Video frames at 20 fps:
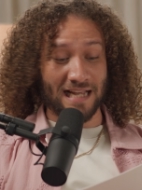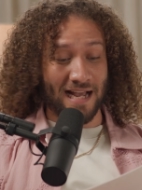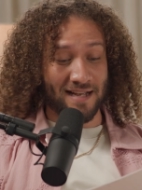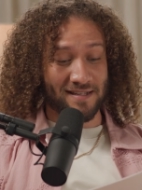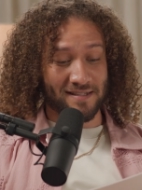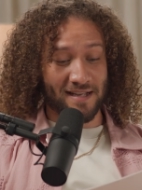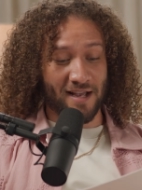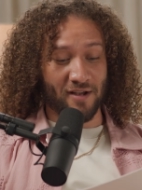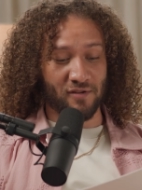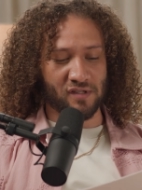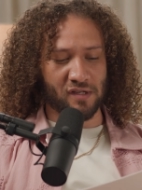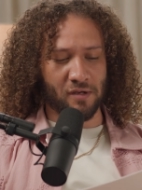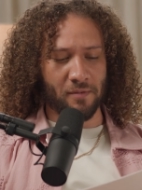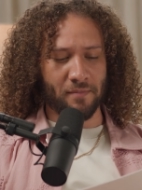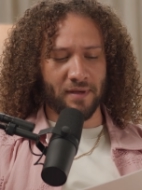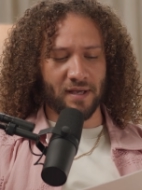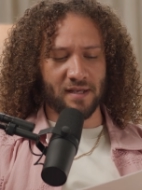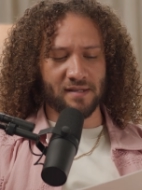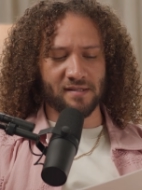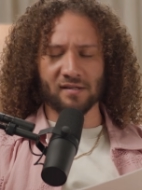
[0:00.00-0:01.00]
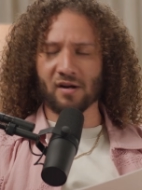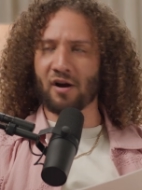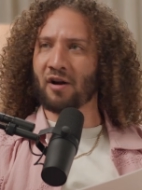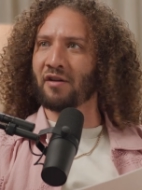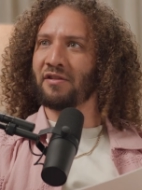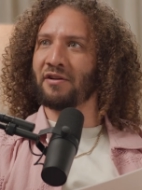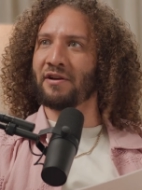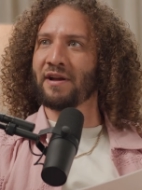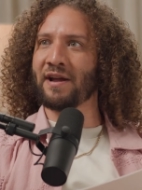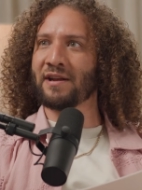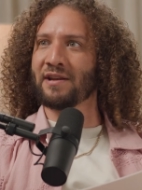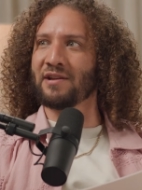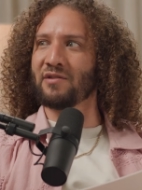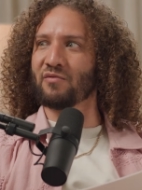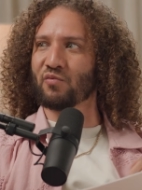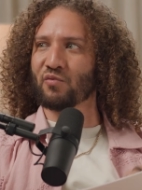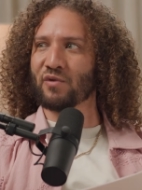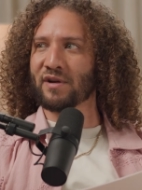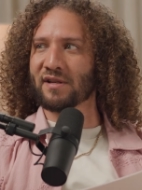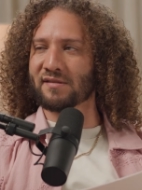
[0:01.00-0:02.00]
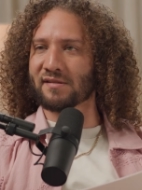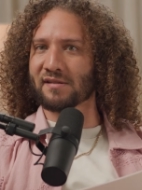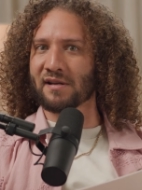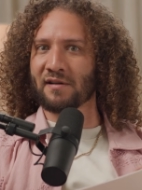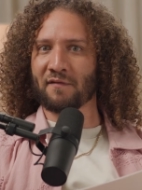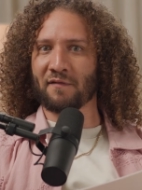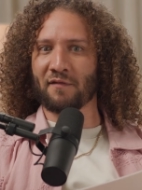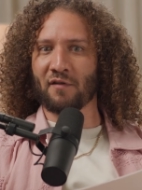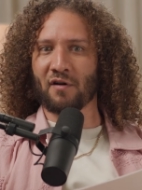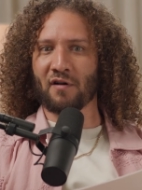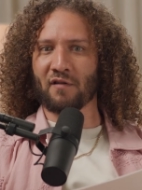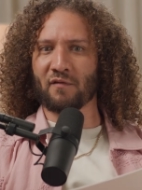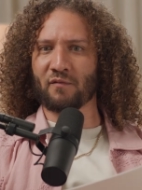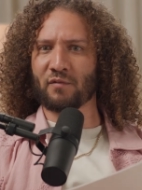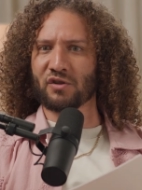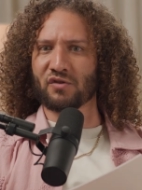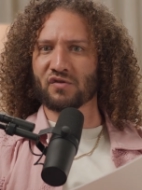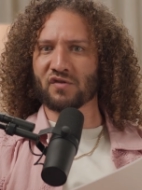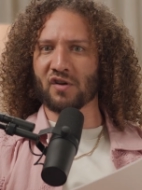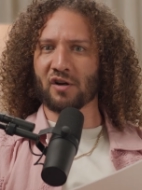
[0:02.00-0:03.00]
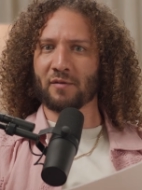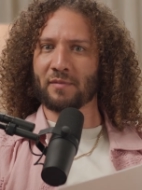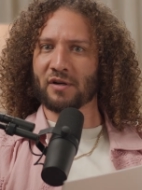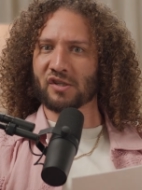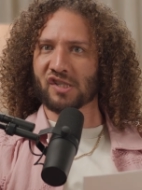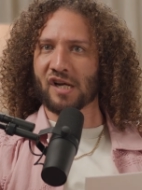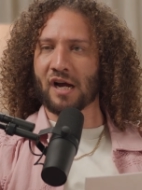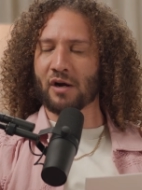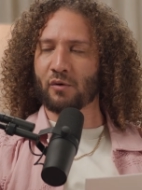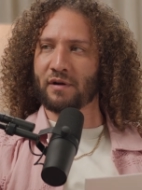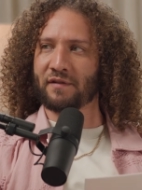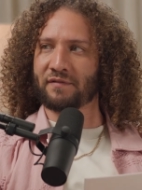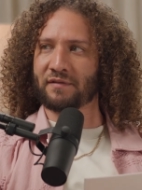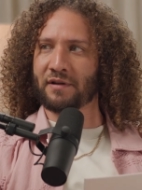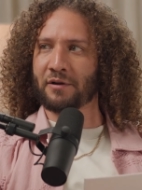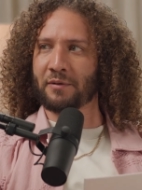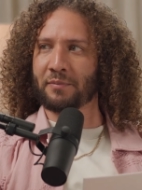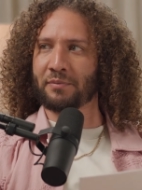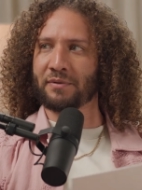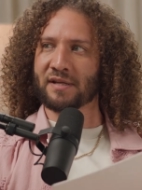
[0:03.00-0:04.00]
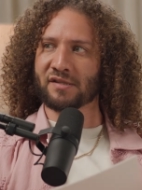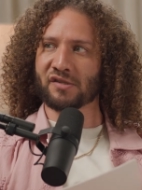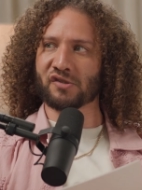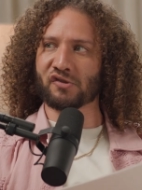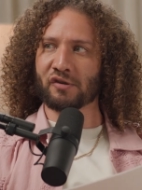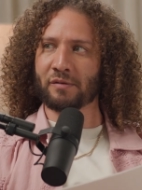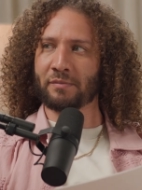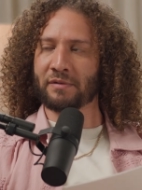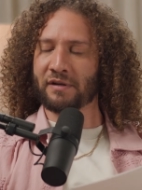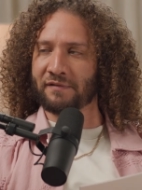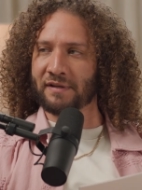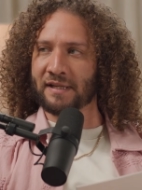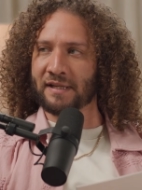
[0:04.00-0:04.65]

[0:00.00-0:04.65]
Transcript: That sounds amazing. Are there any risks involved when you talk about shockwave therapy as a treatment of